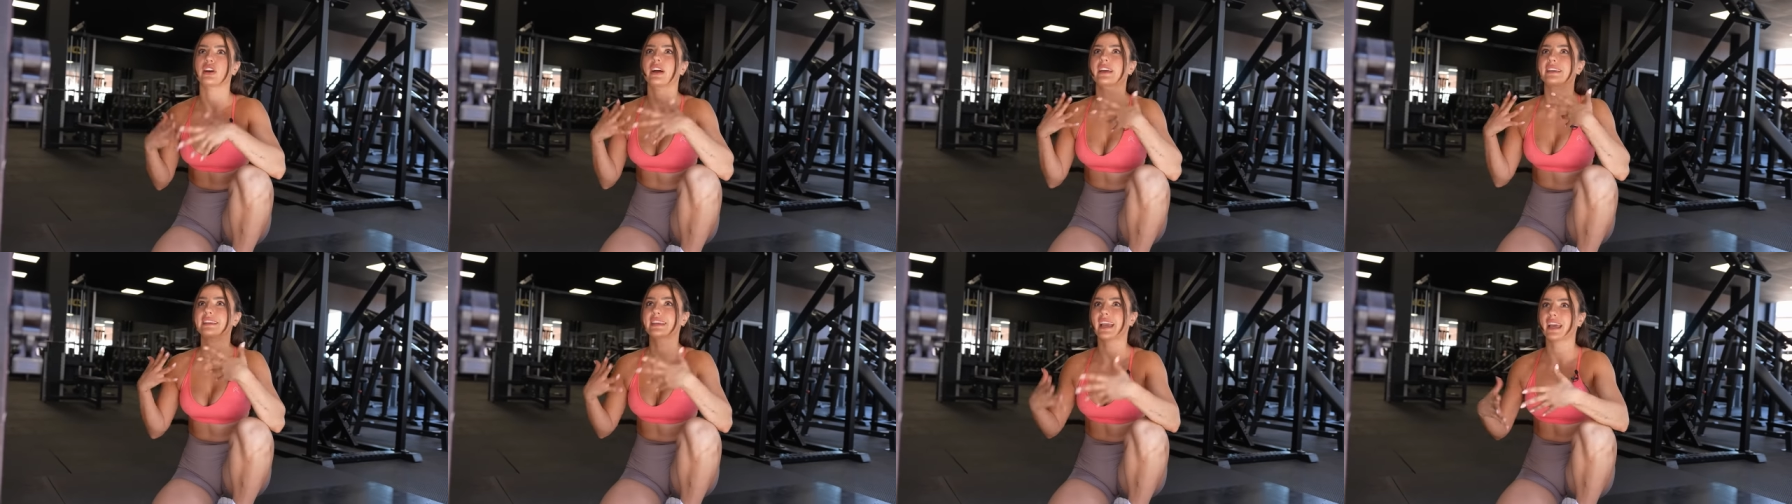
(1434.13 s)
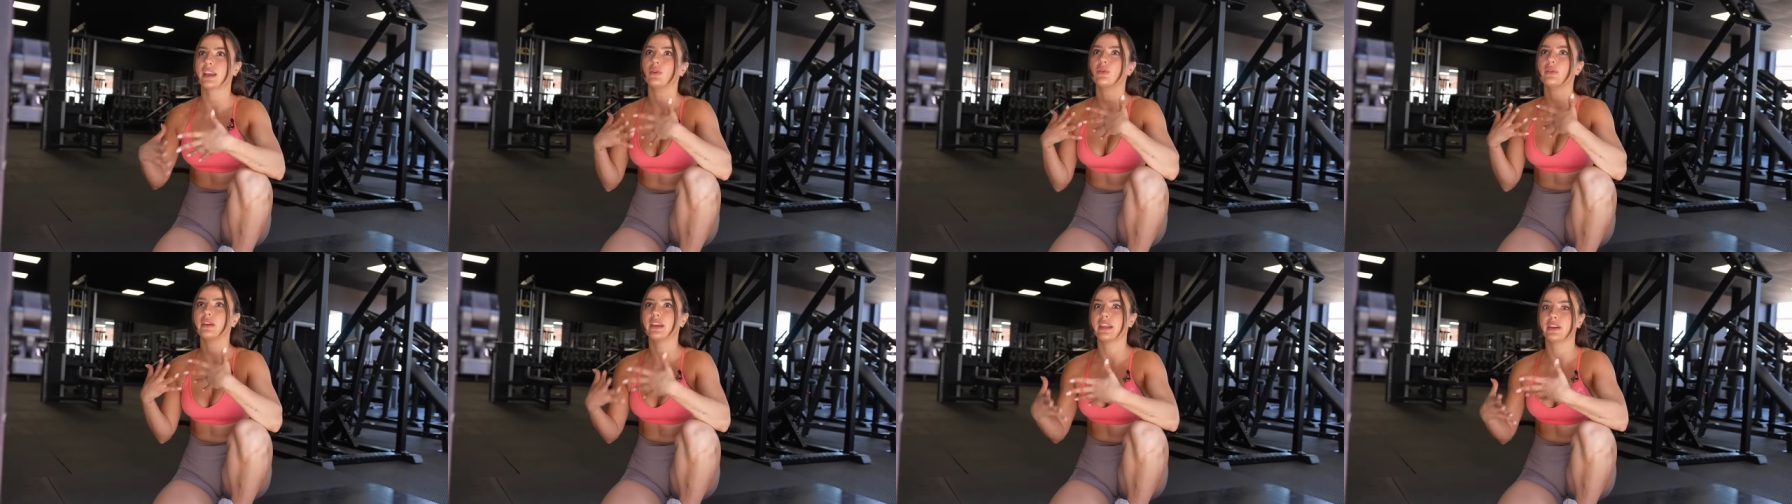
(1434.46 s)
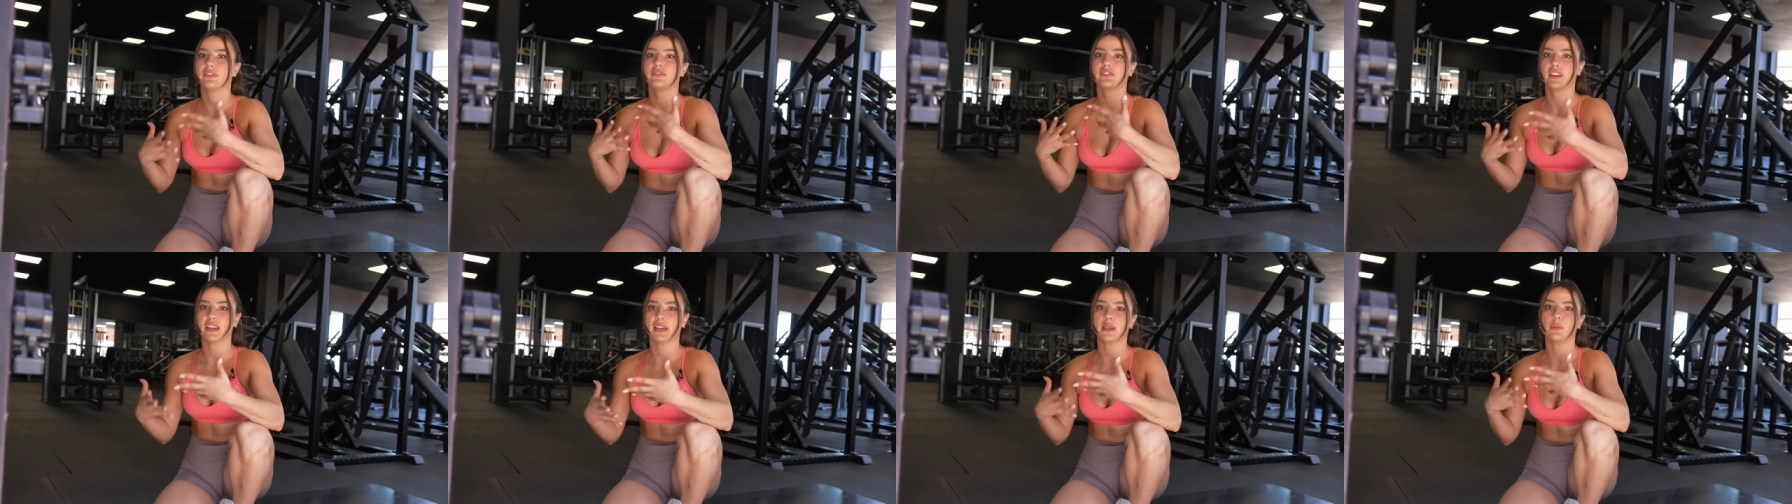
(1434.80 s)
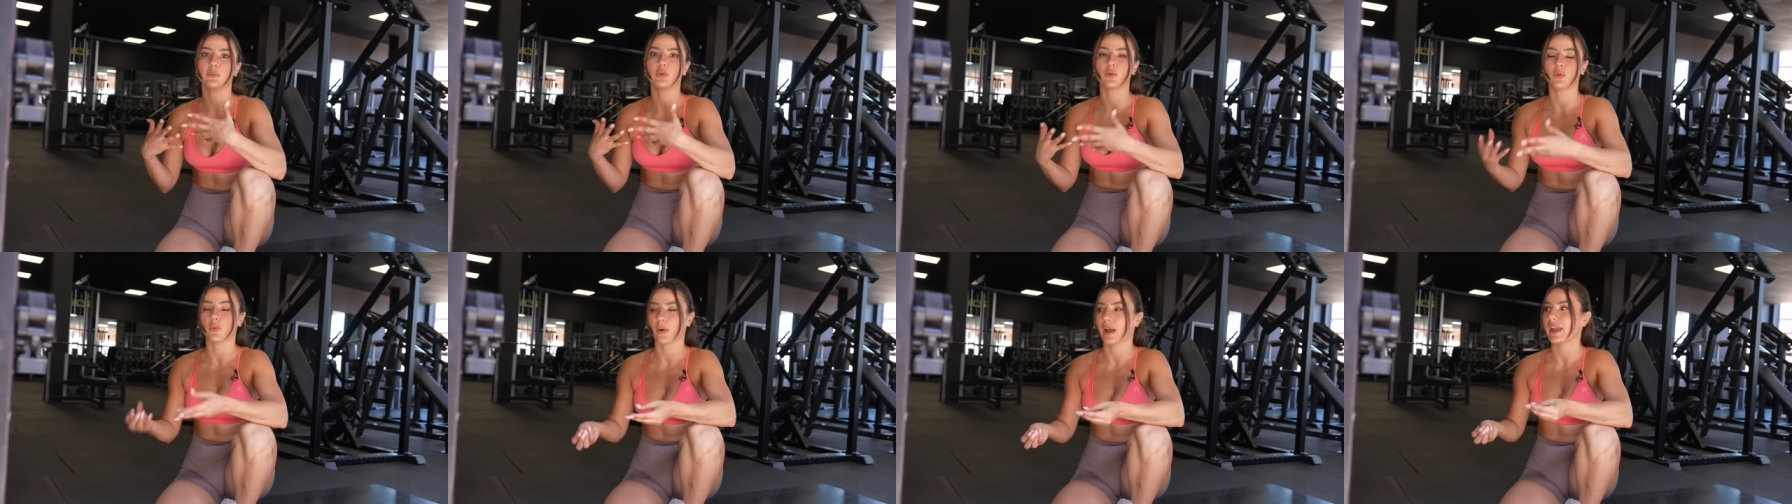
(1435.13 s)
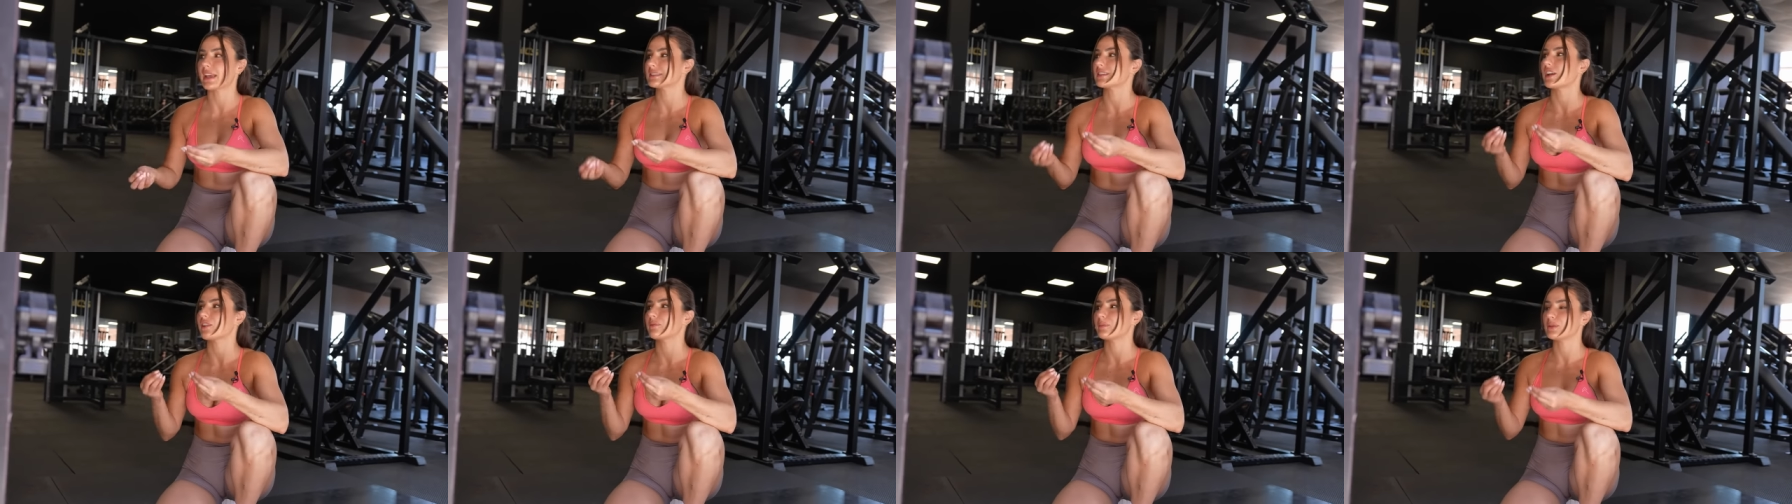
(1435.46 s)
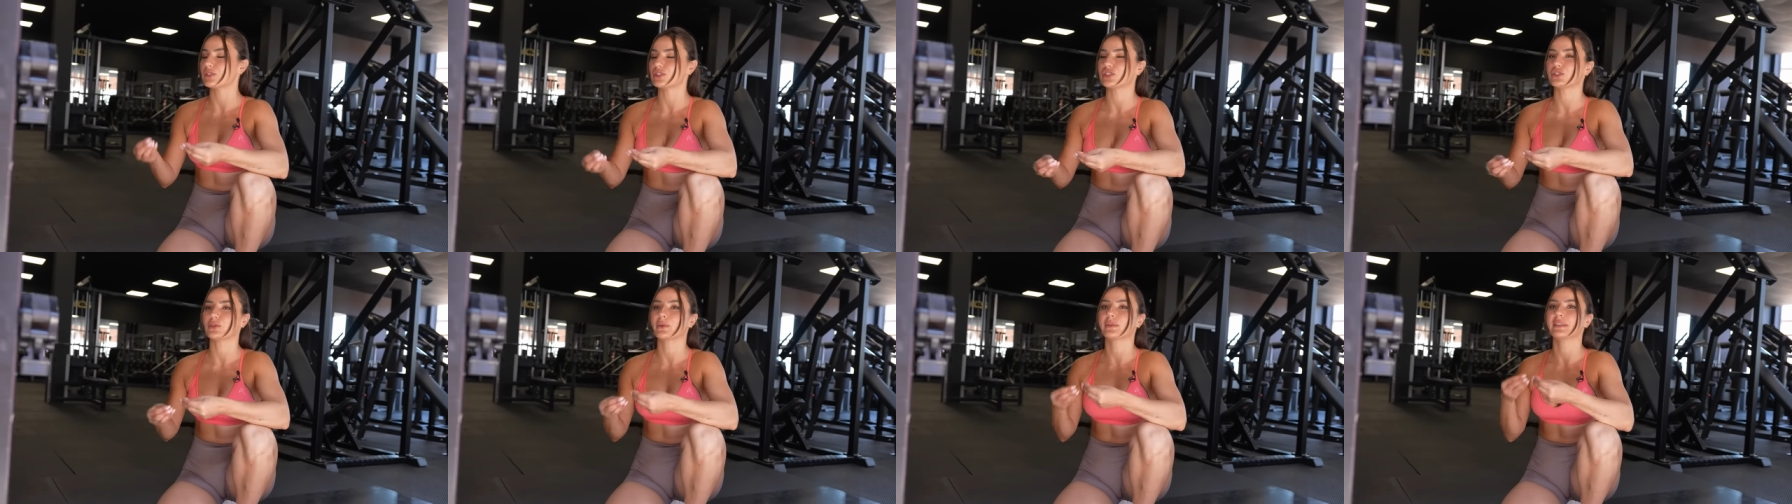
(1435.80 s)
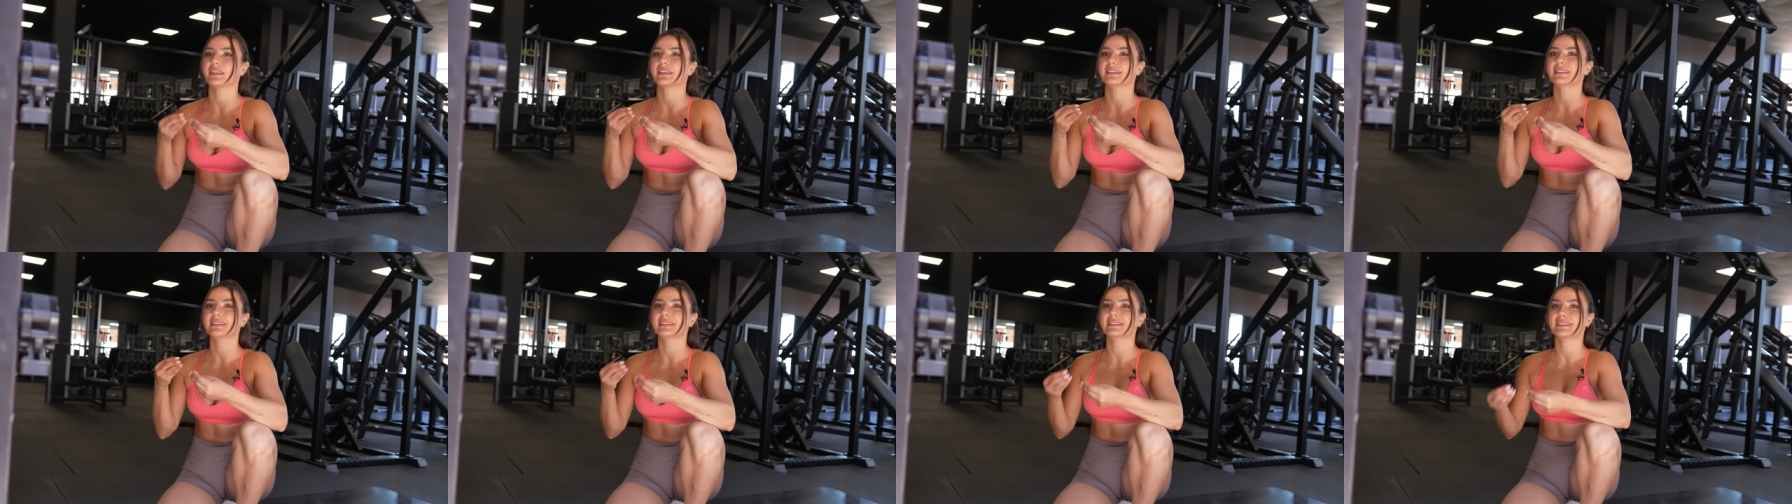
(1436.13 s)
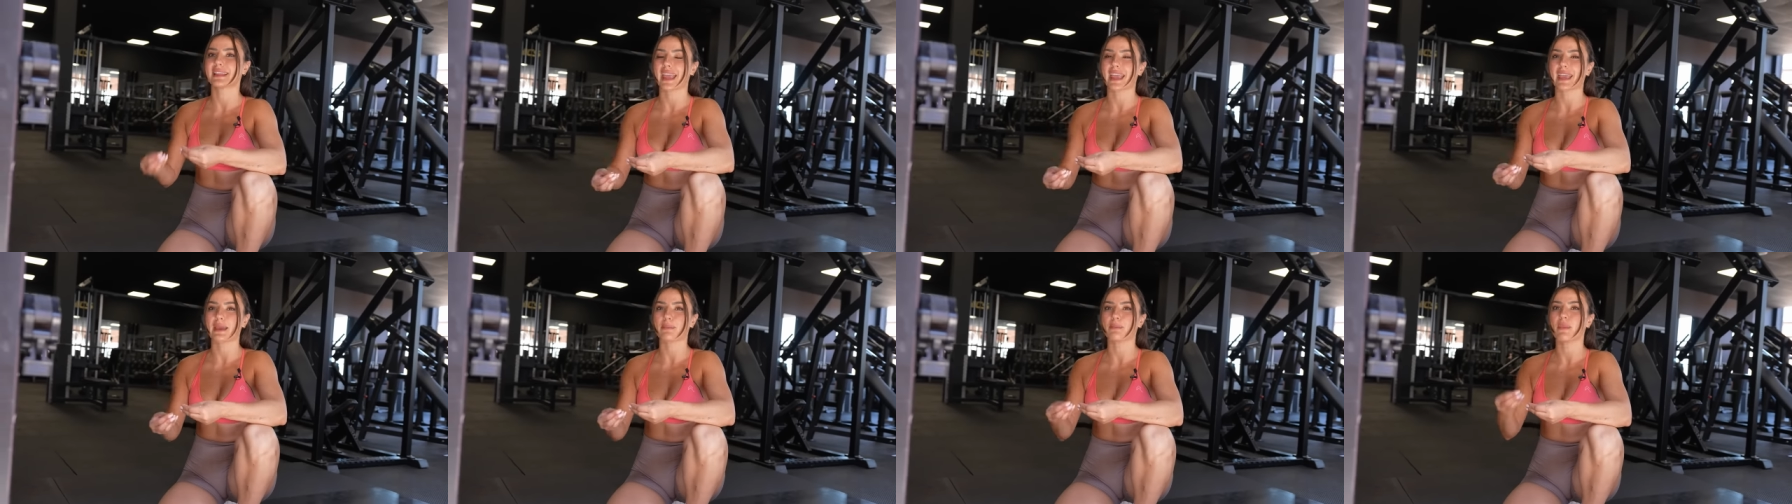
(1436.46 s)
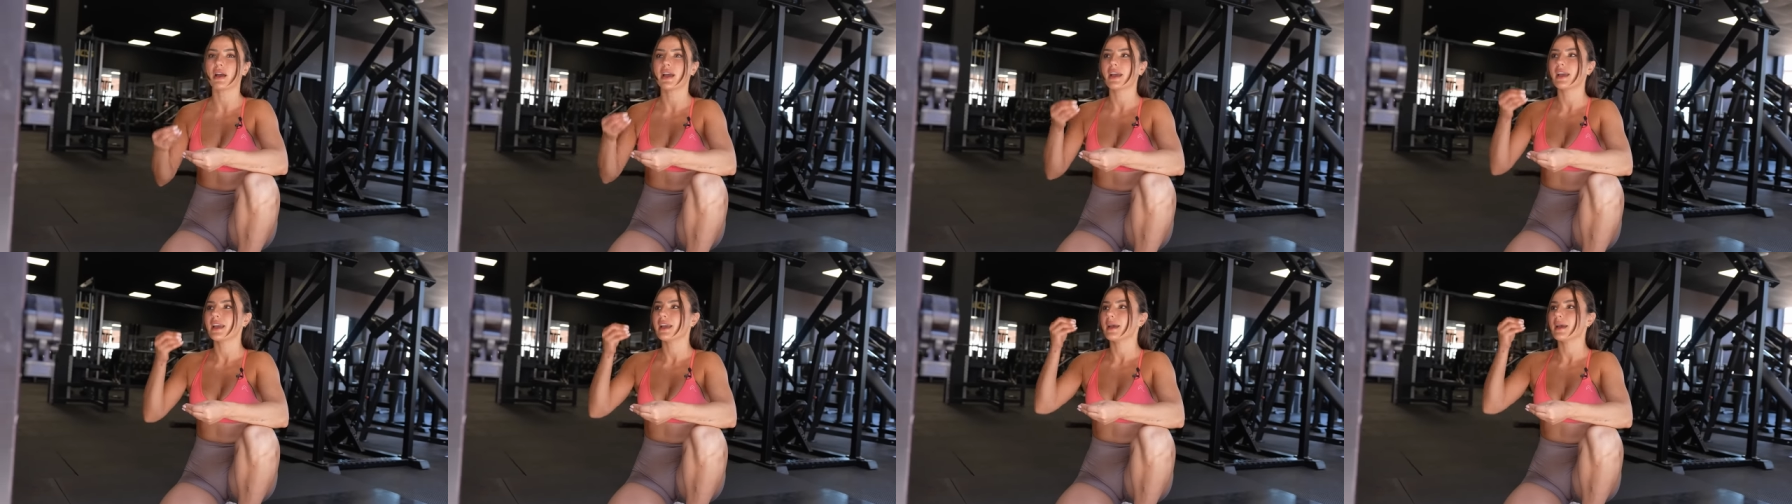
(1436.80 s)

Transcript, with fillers: I cannot lift any more weights, I've been doing the same